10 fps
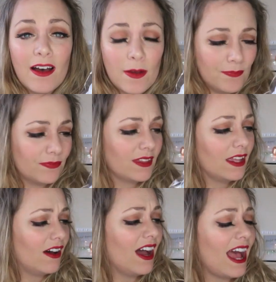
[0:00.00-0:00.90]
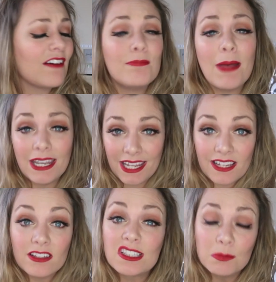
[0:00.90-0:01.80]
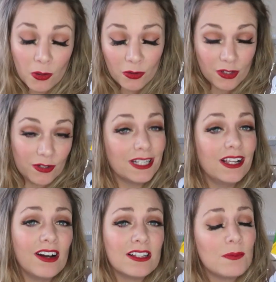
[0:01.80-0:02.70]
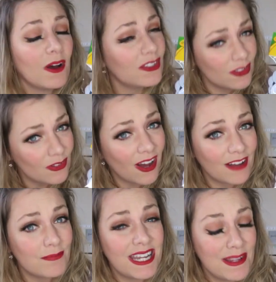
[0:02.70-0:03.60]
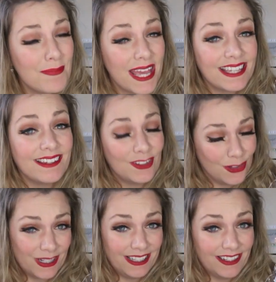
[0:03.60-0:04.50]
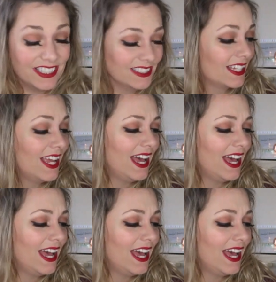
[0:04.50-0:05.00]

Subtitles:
I have many small googly eyes, but I do not have any big googly eyes.